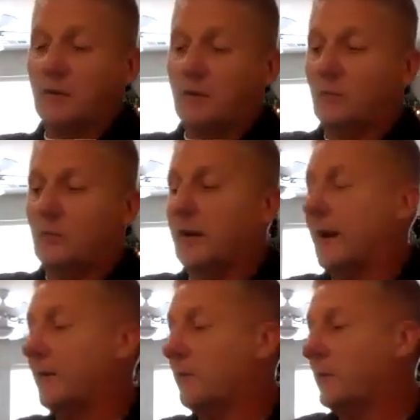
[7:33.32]

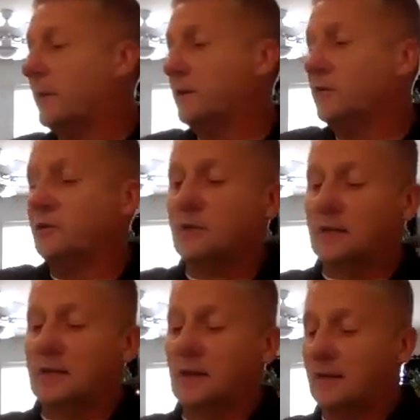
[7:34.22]
whatever it is you
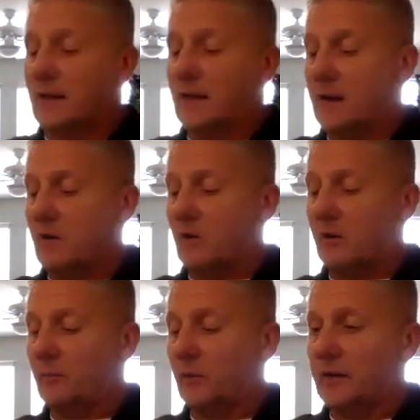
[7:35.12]
need, they are
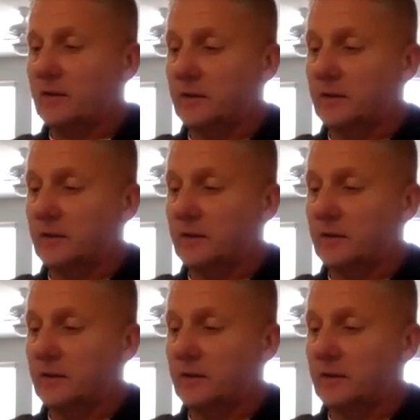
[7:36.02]
in place.